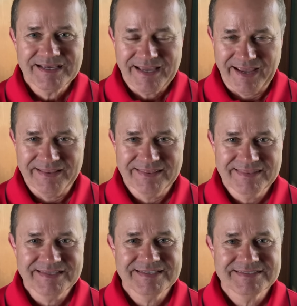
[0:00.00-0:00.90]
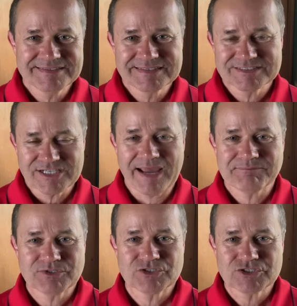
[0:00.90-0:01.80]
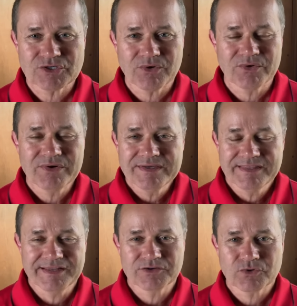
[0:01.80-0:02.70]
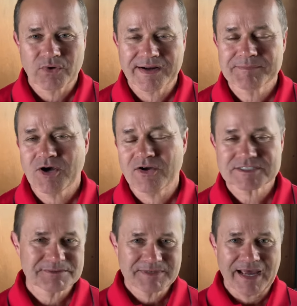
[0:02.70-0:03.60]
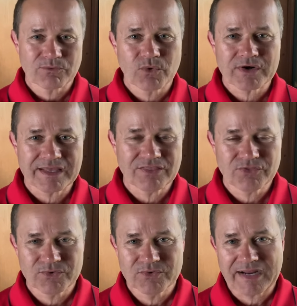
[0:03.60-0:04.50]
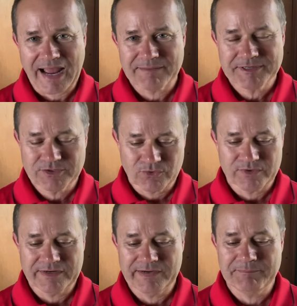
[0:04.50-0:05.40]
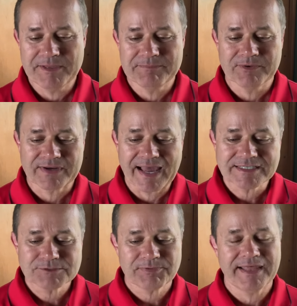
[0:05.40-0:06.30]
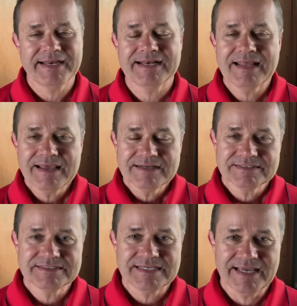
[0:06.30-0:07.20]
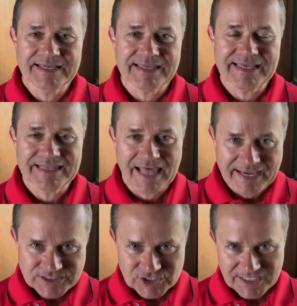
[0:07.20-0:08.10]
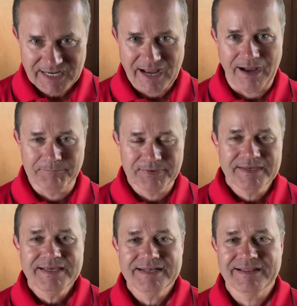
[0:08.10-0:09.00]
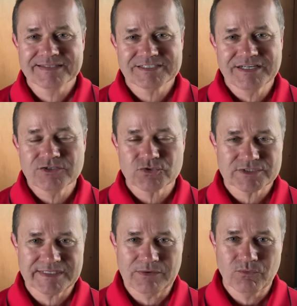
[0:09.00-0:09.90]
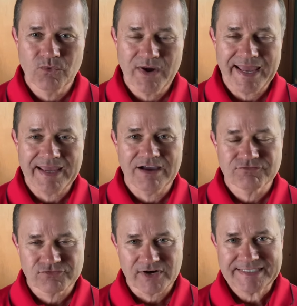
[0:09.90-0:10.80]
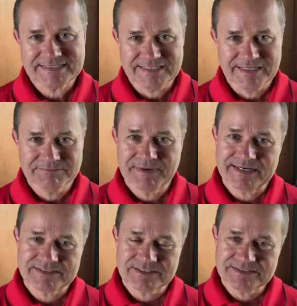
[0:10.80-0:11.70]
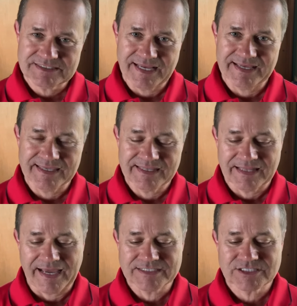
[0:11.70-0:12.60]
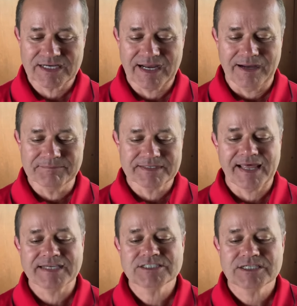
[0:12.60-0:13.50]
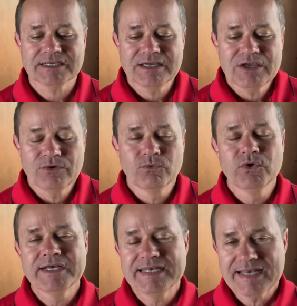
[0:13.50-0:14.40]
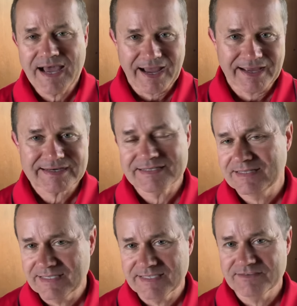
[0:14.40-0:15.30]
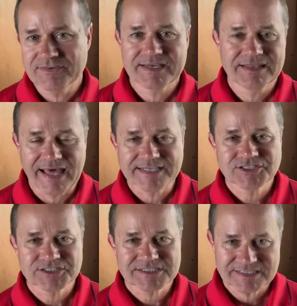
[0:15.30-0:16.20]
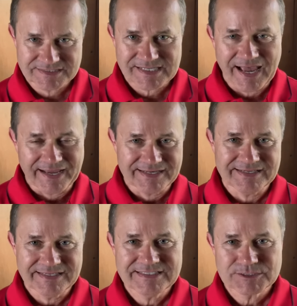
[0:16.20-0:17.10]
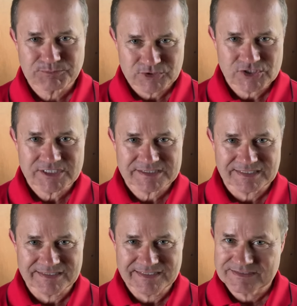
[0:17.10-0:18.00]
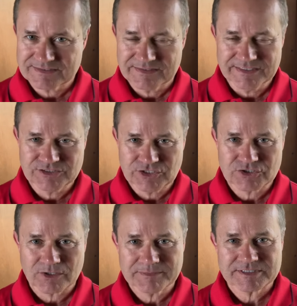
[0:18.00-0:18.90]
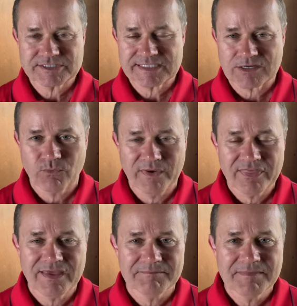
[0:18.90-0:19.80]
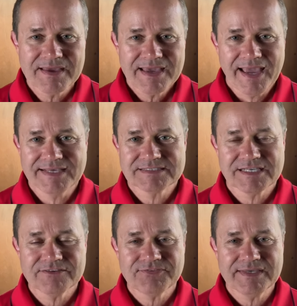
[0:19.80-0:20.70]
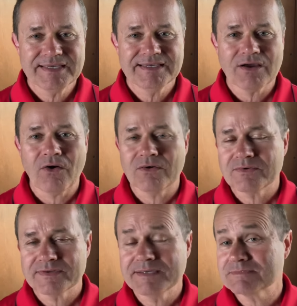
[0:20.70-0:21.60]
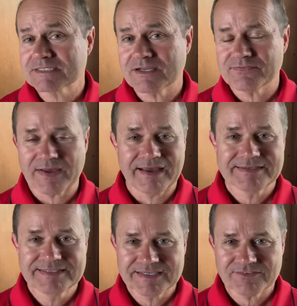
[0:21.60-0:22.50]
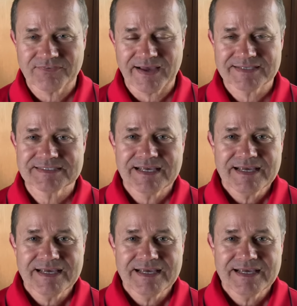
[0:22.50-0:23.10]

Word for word: And these chapters show the incredible, awesome God working through common and ordinary people. God is planning to take Elijah up. Now that's an interesting way of phrasing it, but to take Elijah up. Elisha would not leave Elijah's side and he's persistent. He's, he's determined to stick with him as if he all himself identifies